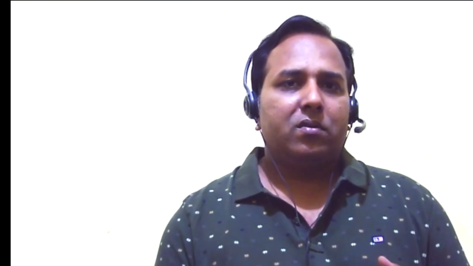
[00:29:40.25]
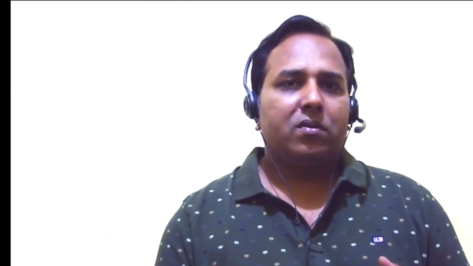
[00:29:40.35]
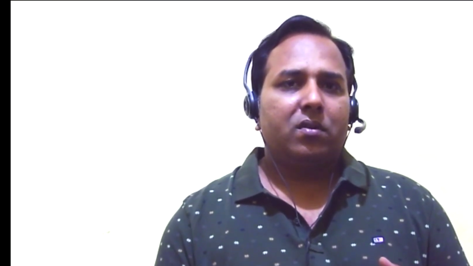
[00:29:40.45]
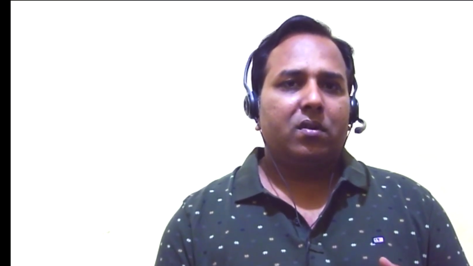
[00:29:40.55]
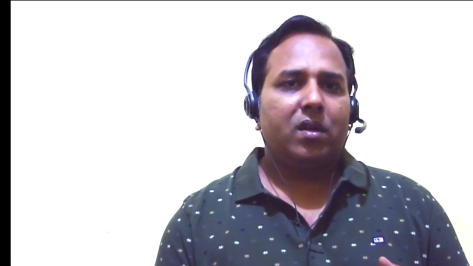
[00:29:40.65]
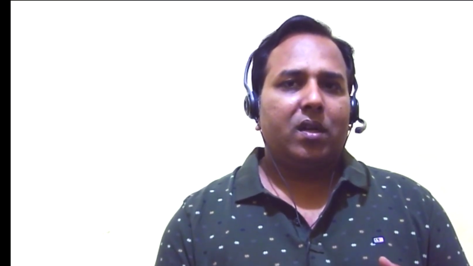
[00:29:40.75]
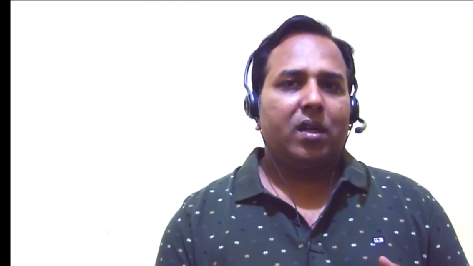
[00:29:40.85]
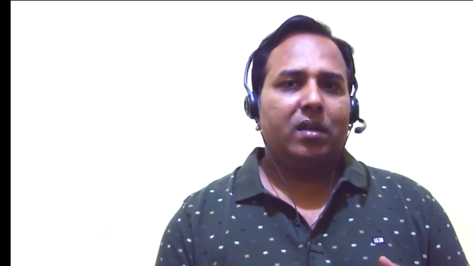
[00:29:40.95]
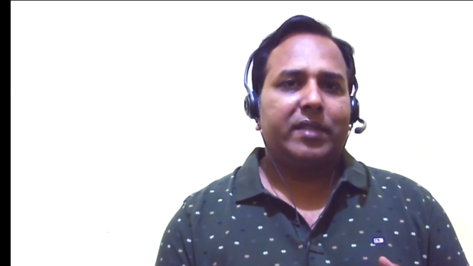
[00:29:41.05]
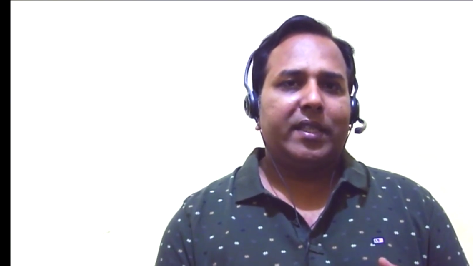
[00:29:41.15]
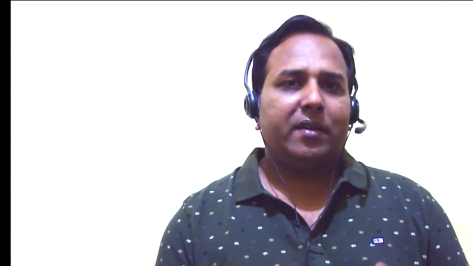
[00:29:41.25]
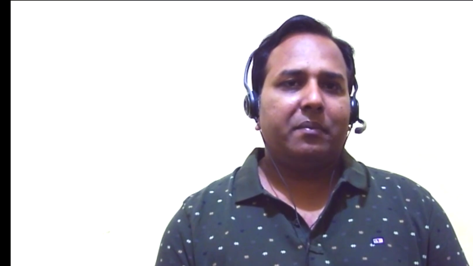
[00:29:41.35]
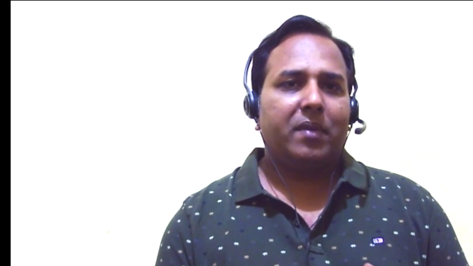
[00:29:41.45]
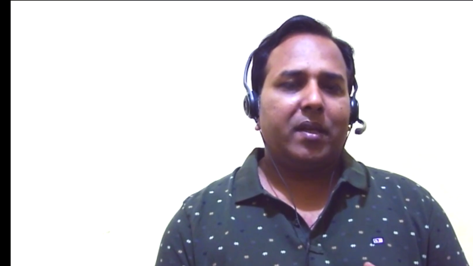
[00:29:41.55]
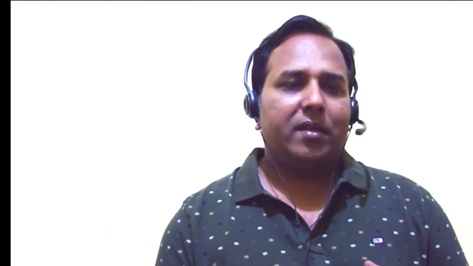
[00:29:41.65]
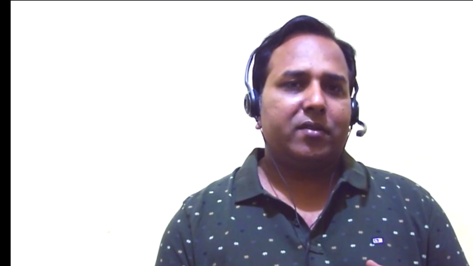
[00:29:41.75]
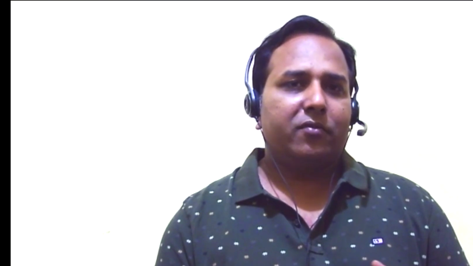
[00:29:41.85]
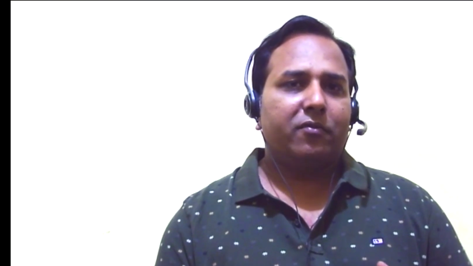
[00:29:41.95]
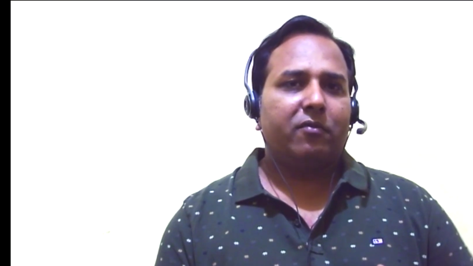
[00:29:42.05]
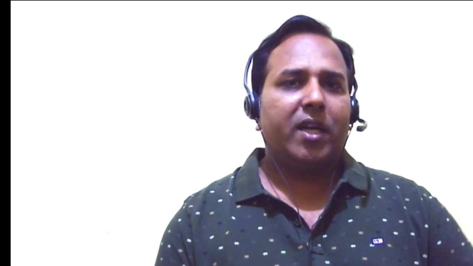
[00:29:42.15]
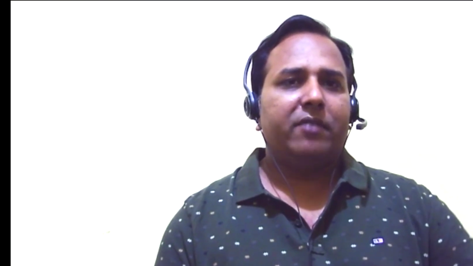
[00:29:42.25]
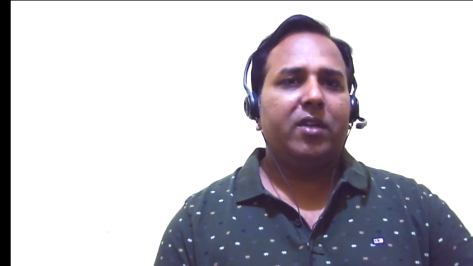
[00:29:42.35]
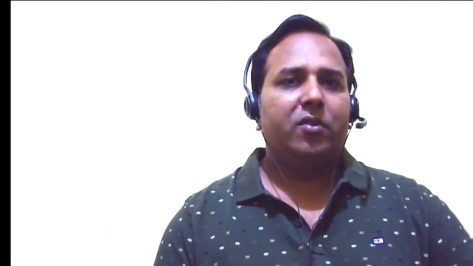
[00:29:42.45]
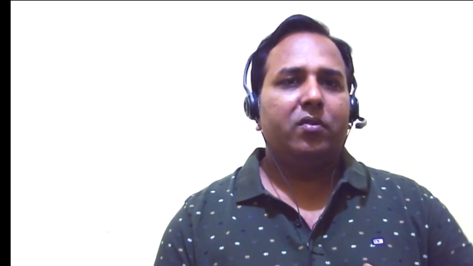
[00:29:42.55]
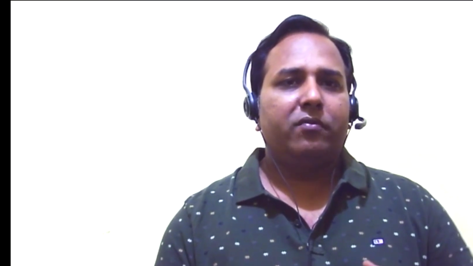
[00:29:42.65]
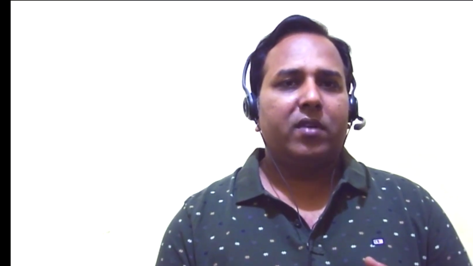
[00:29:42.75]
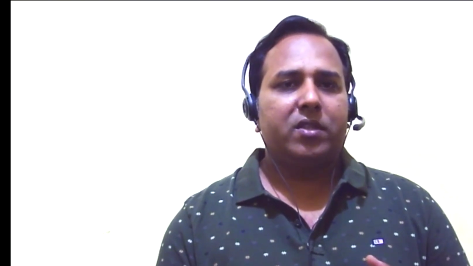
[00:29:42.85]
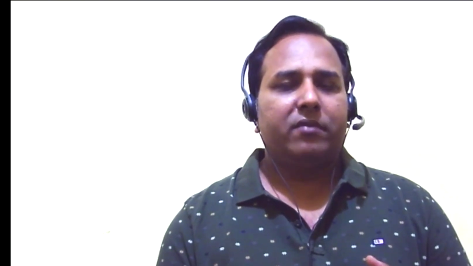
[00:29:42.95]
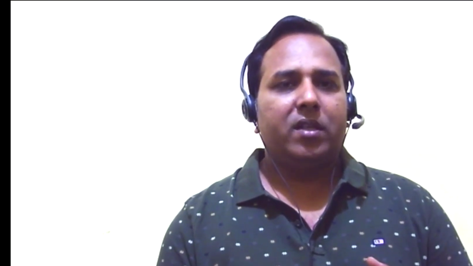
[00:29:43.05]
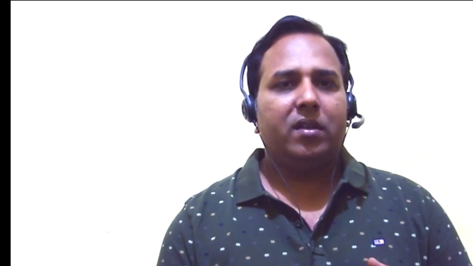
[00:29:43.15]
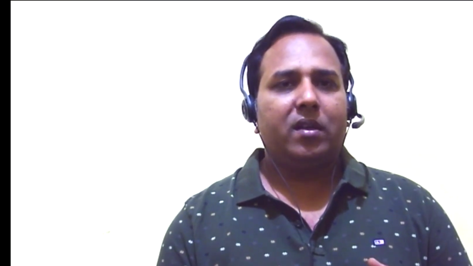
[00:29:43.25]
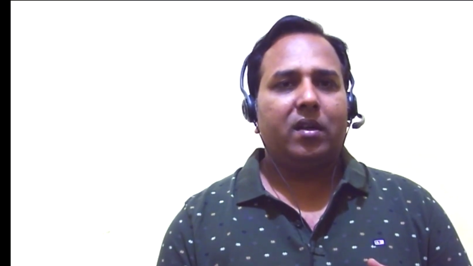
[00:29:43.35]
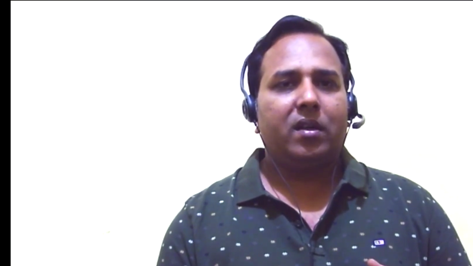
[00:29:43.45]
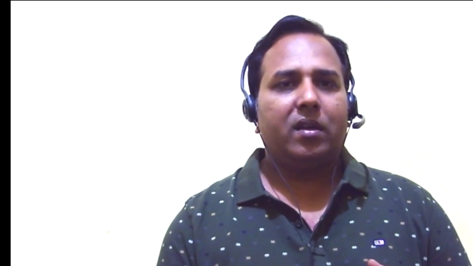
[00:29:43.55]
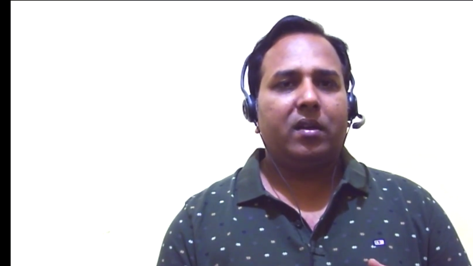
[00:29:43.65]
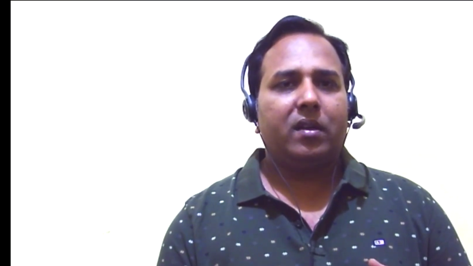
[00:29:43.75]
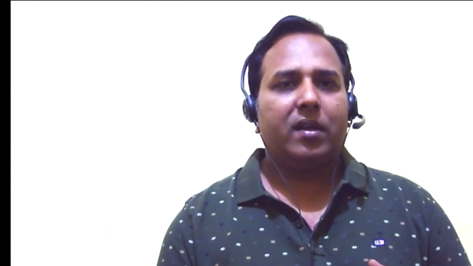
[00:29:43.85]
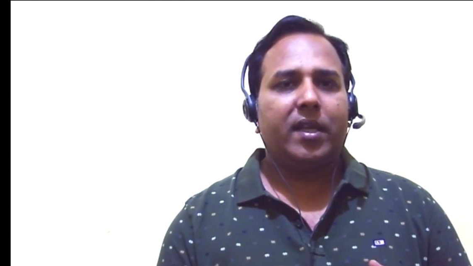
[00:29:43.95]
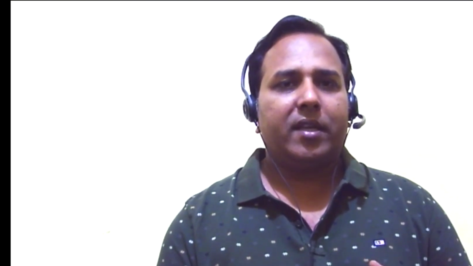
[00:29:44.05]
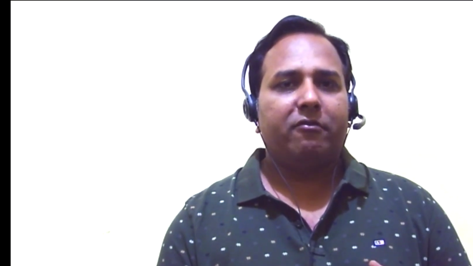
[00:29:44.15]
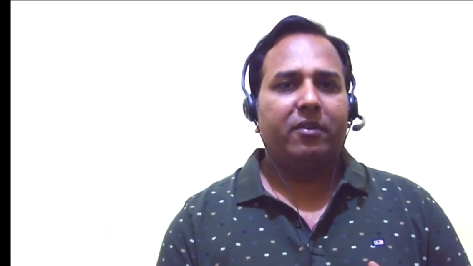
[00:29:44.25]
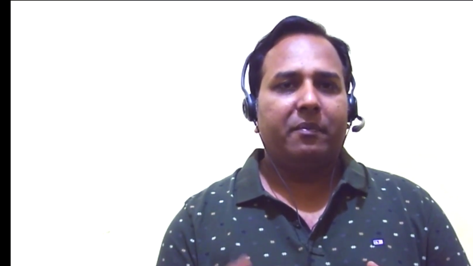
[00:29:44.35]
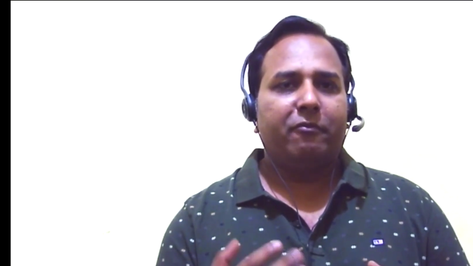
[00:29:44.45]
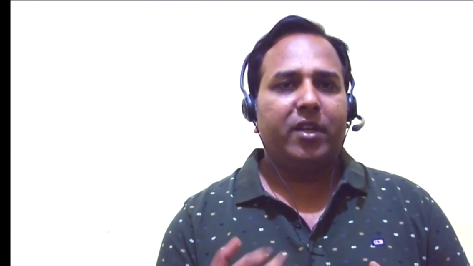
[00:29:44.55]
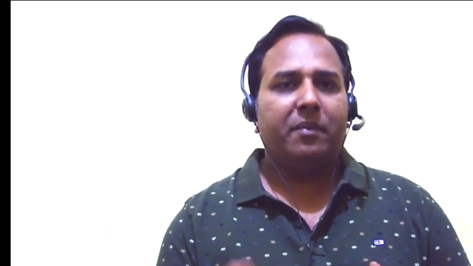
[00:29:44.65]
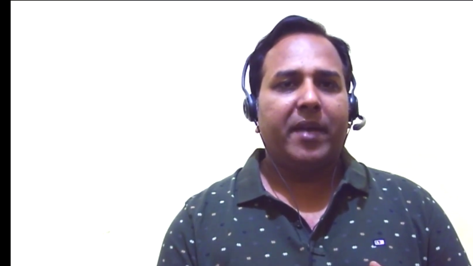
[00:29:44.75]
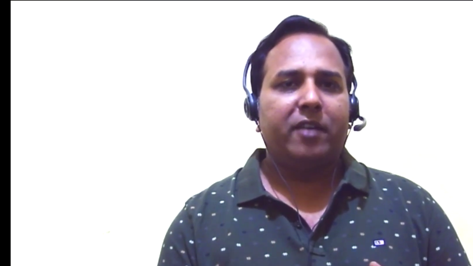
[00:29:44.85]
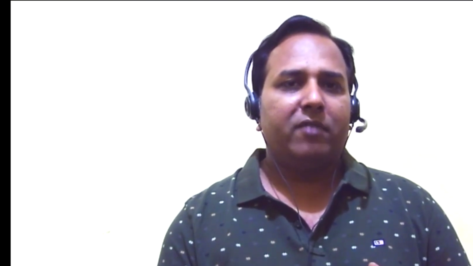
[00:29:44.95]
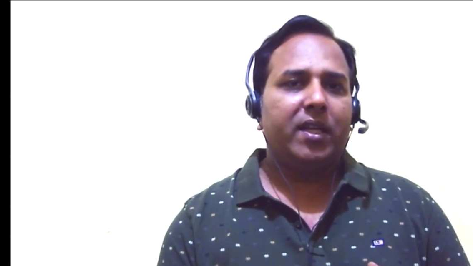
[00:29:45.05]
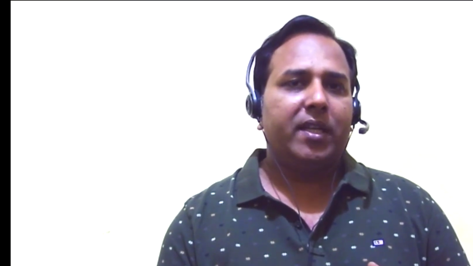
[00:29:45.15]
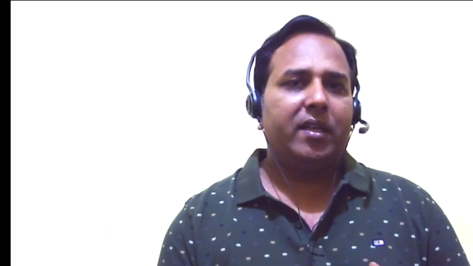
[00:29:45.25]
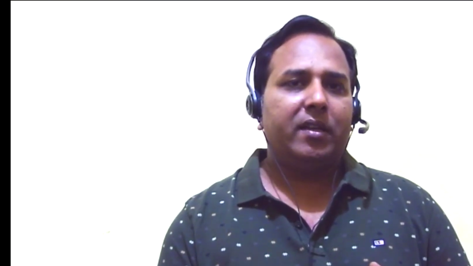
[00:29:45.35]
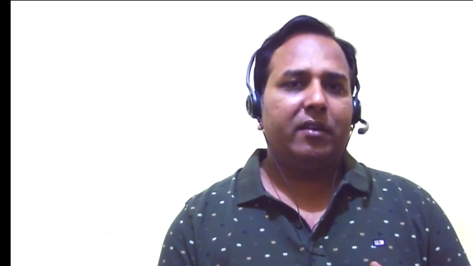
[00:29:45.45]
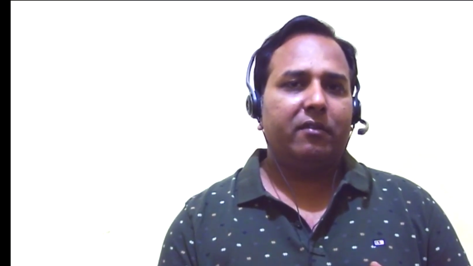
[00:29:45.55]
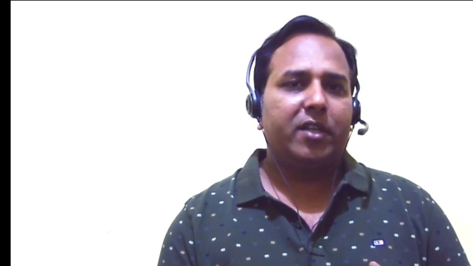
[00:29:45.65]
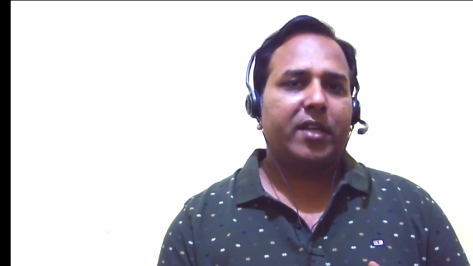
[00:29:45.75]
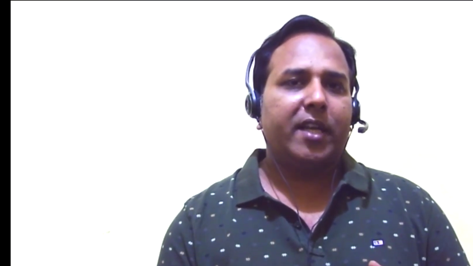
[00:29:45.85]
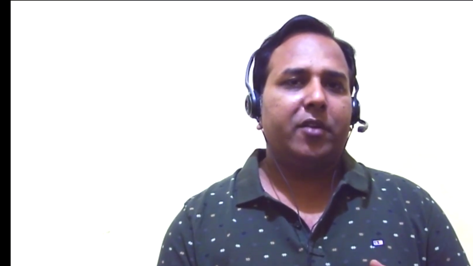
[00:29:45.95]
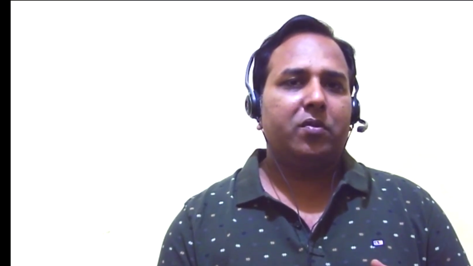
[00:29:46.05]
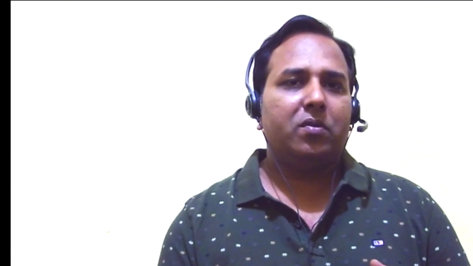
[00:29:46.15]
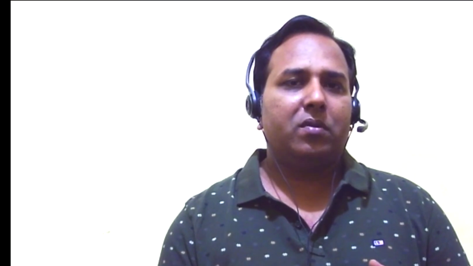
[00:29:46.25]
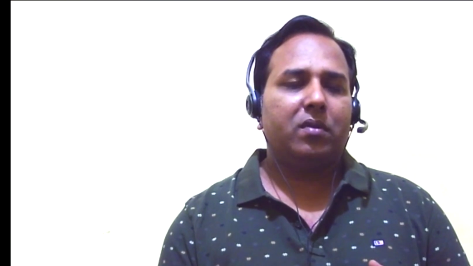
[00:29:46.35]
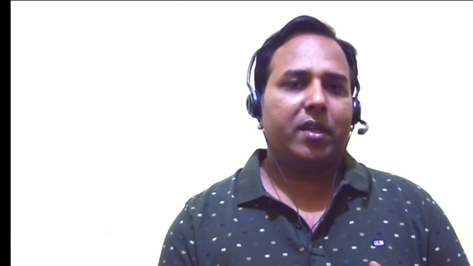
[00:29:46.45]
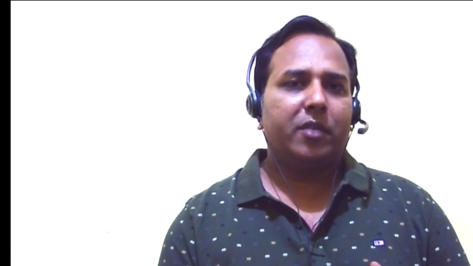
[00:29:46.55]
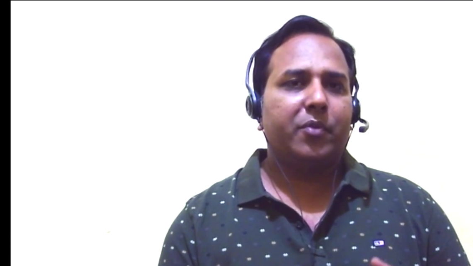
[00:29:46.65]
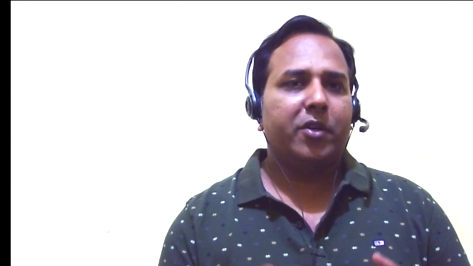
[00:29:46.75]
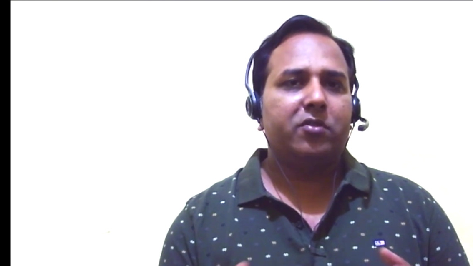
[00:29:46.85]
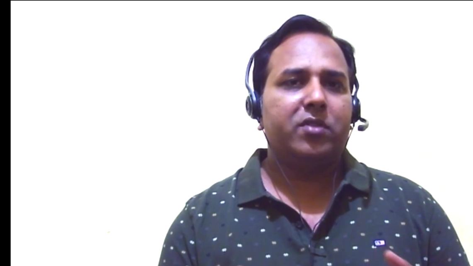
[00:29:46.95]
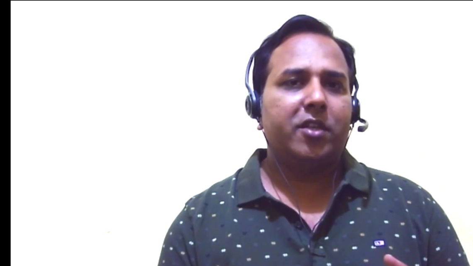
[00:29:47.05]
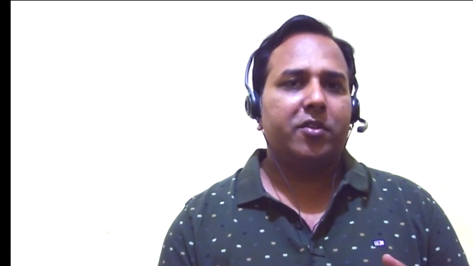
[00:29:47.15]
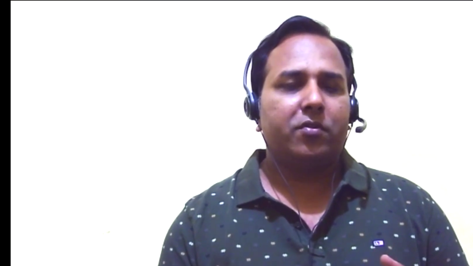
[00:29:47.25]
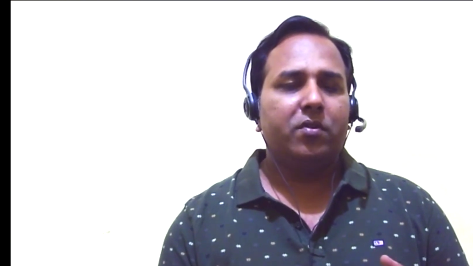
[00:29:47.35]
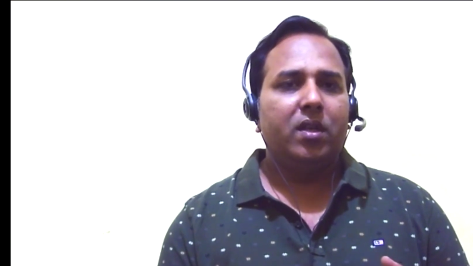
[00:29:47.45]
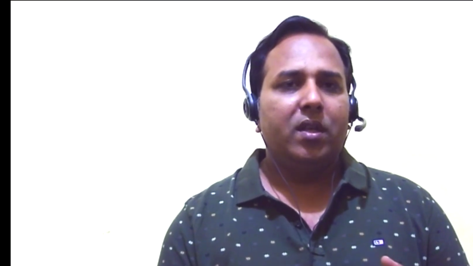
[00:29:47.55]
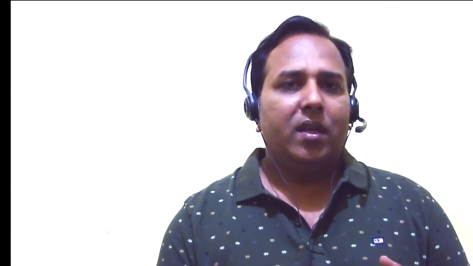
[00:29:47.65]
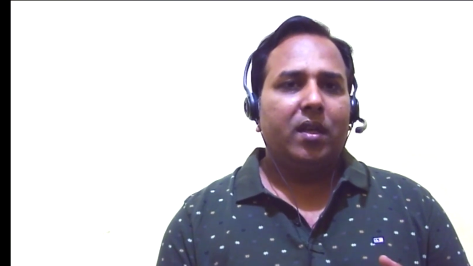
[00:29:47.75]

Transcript: So there, so what we'll do first, we'll we will manually will try to reproduce the issue.